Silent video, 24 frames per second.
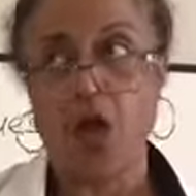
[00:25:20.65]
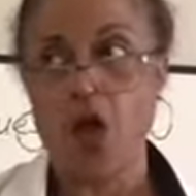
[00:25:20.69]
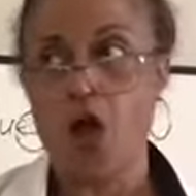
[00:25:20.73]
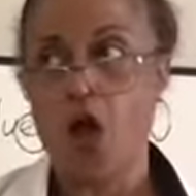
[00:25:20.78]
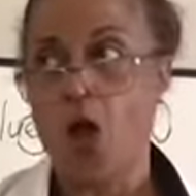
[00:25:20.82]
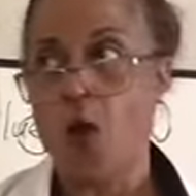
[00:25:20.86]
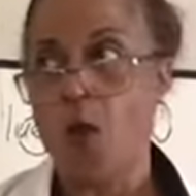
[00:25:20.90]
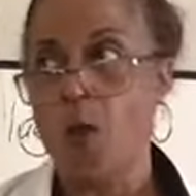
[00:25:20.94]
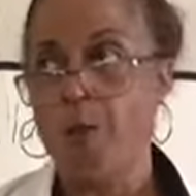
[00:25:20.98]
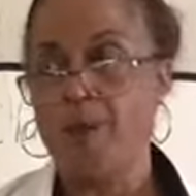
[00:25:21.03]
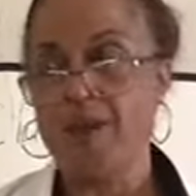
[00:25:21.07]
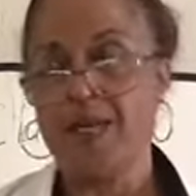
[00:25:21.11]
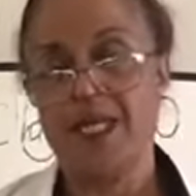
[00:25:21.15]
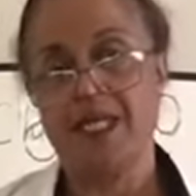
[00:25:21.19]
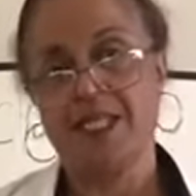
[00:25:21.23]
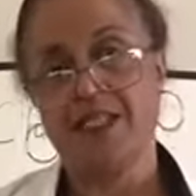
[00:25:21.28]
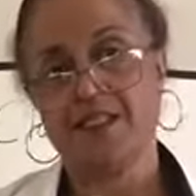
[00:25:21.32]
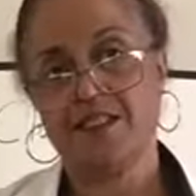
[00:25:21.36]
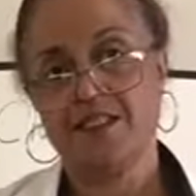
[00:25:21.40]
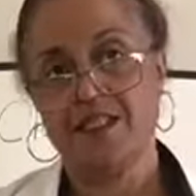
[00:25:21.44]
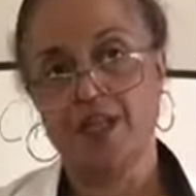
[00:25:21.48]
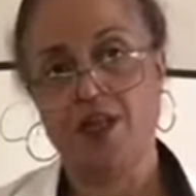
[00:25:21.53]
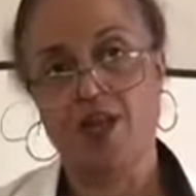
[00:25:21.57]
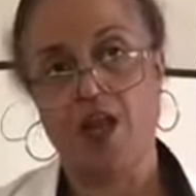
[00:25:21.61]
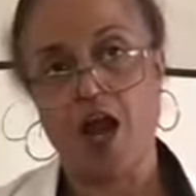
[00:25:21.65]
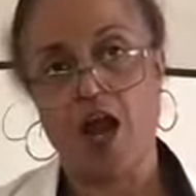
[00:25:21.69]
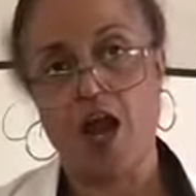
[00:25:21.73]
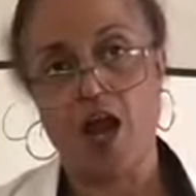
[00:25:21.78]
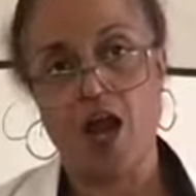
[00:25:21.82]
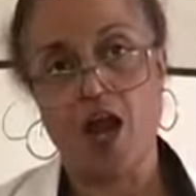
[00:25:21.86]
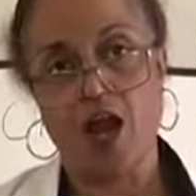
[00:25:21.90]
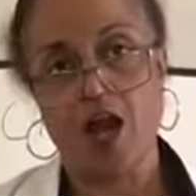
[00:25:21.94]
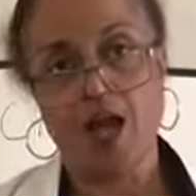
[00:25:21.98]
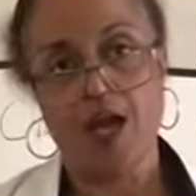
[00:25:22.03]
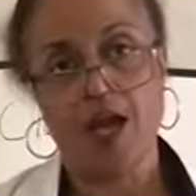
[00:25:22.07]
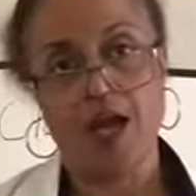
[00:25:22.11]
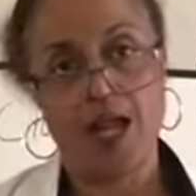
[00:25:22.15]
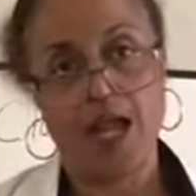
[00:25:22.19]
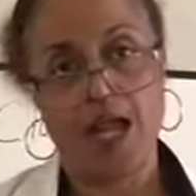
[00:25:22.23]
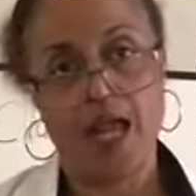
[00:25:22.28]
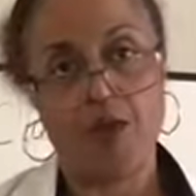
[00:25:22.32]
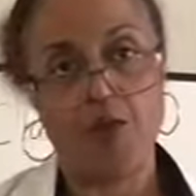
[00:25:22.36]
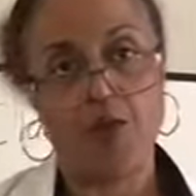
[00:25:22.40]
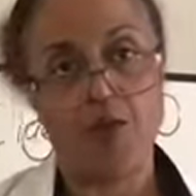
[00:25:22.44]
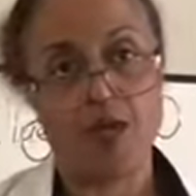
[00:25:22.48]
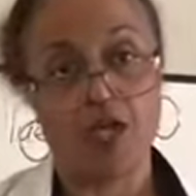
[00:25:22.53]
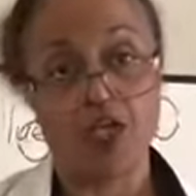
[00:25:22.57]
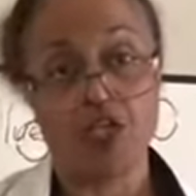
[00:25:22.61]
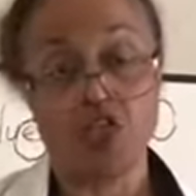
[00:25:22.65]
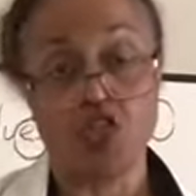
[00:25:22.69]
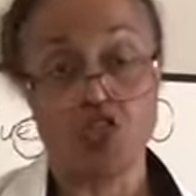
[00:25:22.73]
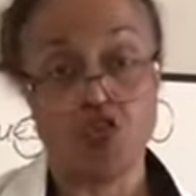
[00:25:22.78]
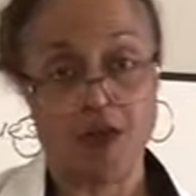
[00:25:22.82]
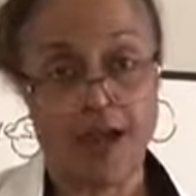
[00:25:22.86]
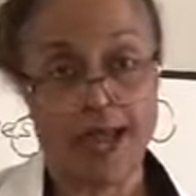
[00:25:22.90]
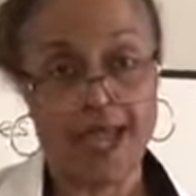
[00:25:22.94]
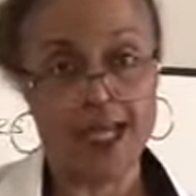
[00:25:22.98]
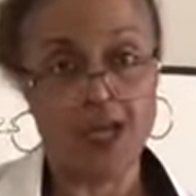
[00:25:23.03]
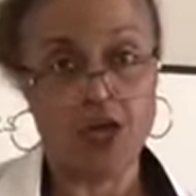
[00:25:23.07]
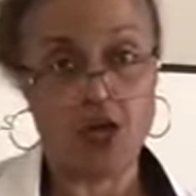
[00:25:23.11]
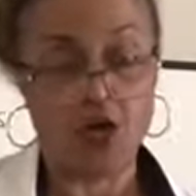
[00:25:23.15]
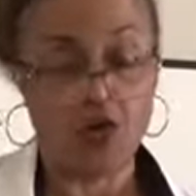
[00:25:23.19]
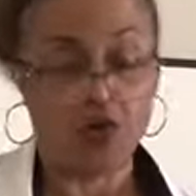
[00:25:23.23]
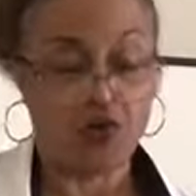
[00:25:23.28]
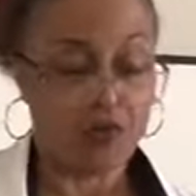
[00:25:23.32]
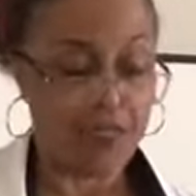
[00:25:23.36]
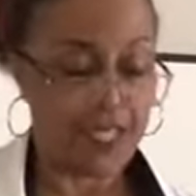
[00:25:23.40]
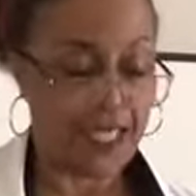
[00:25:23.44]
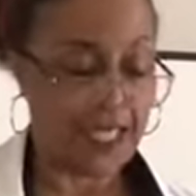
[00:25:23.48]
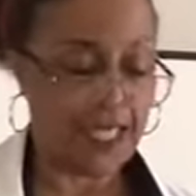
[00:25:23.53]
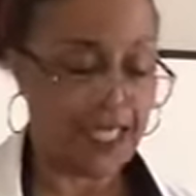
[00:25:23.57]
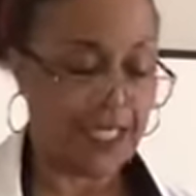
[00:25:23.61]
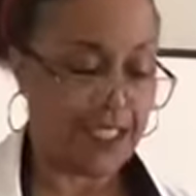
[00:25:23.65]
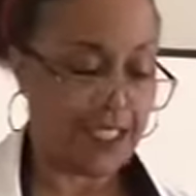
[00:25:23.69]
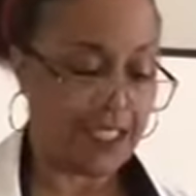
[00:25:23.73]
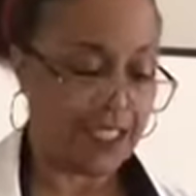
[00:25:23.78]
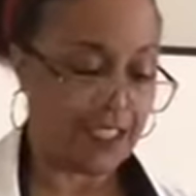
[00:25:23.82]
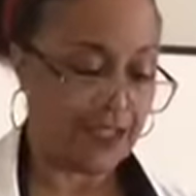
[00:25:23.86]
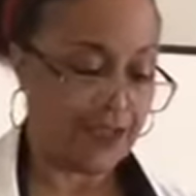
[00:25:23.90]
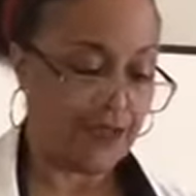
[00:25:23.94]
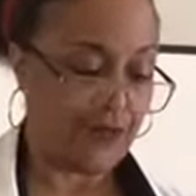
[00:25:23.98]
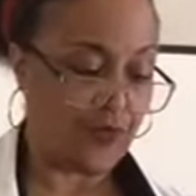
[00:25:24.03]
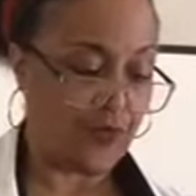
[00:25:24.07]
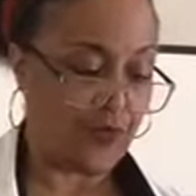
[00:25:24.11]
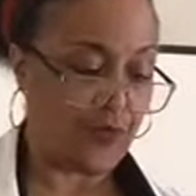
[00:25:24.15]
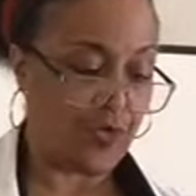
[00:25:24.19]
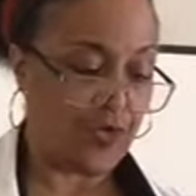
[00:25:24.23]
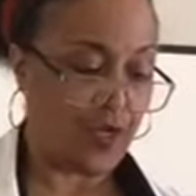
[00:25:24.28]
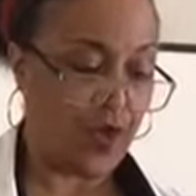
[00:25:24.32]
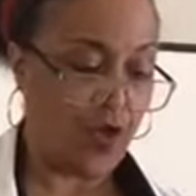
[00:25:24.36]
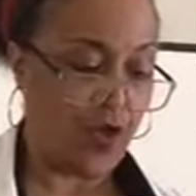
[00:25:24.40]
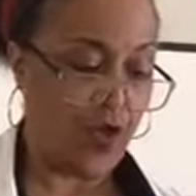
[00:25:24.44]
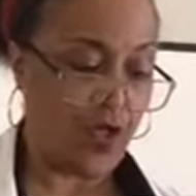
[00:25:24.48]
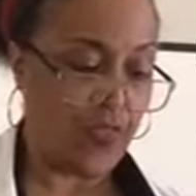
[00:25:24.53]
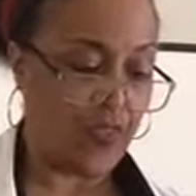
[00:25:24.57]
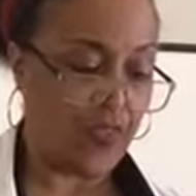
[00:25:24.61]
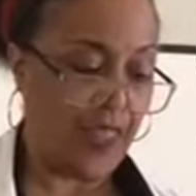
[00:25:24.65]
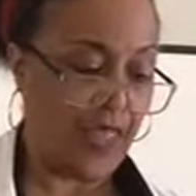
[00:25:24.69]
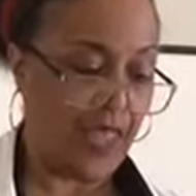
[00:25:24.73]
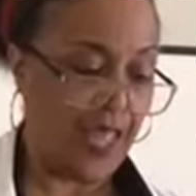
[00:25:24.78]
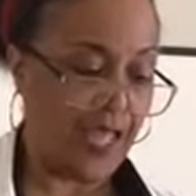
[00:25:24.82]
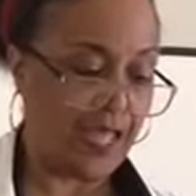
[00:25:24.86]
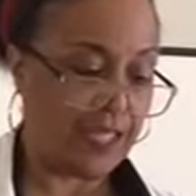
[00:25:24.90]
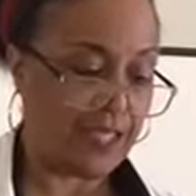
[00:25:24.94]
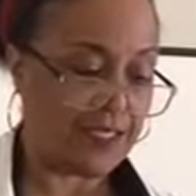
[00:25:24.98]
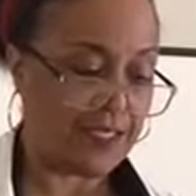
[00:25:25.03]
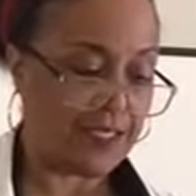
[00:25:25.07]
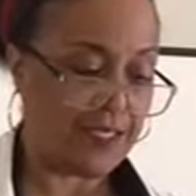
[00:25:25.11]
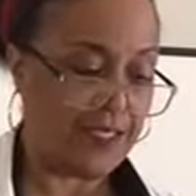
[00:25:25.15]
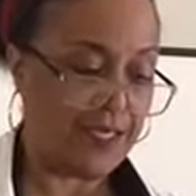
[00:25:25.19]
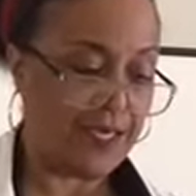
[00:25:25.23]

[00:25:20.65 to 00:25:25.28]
openings there are and what a trigone is, if you recall that.